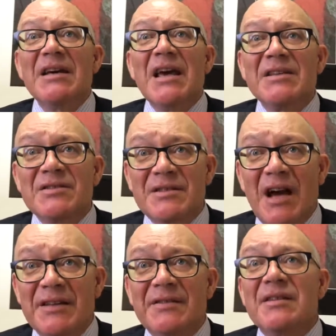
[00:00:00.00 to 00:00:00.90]
it's
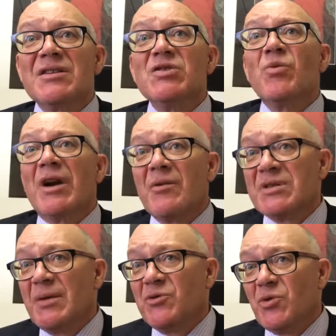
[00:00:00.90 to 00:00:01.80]
done, this is what I
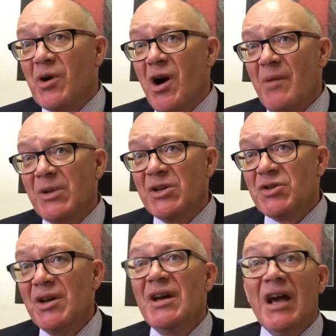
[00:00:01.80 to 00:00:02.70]
was able to
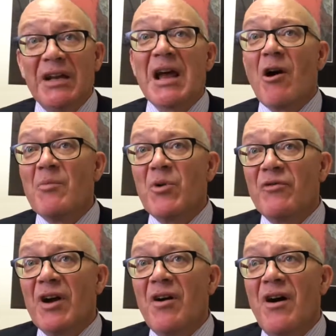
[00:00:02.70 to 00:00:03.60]
accomplish, and now I'm
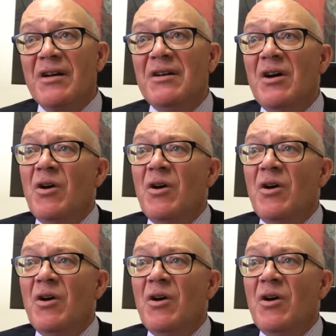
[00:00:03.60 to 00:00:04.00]
moving on.